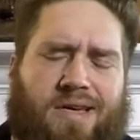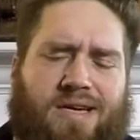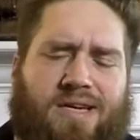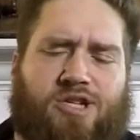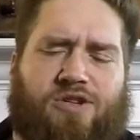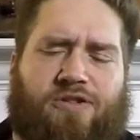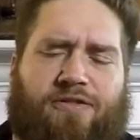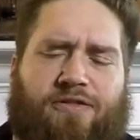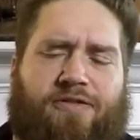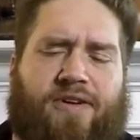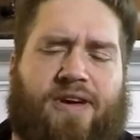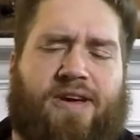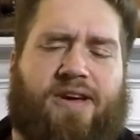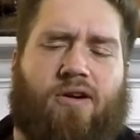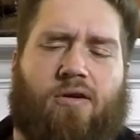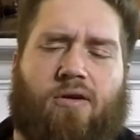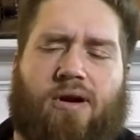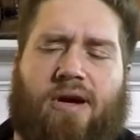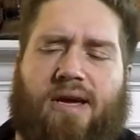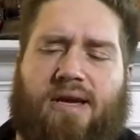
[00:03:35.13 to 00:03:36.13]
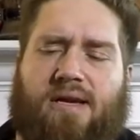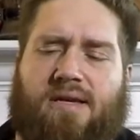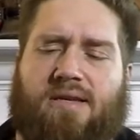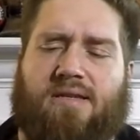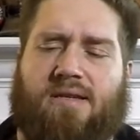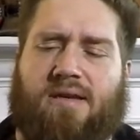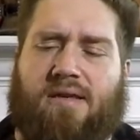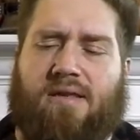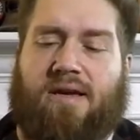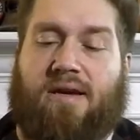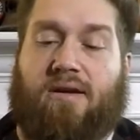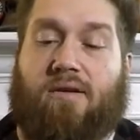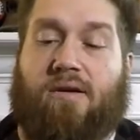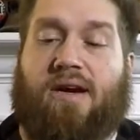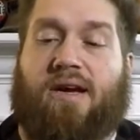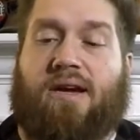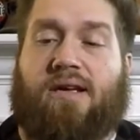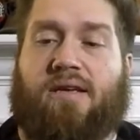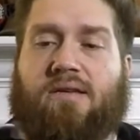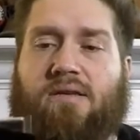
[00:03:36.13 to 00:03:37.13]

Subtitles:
each figure is that you're getting.